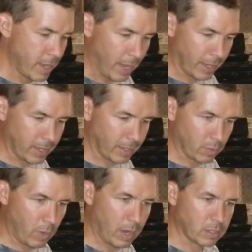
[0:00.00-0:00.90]
I connect the
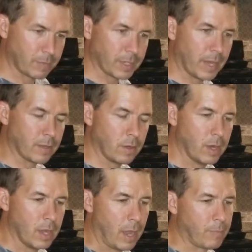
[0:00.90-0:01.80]
wires up together.
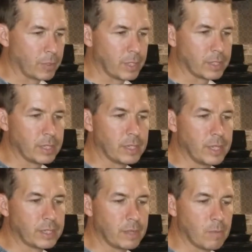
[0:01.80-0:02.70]
I put this in
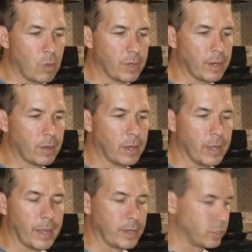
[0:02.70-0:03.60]
DC mode here,
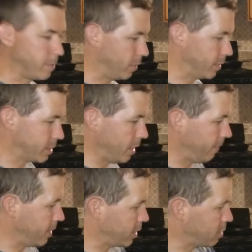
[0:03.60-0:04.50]
and you should be able to see if
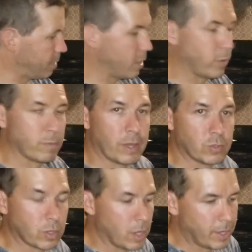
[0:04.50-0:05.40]
I just spin it with my
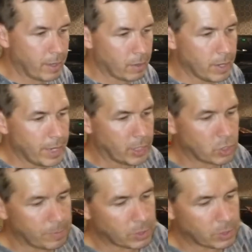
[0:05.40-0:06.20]
drill gun here, it should be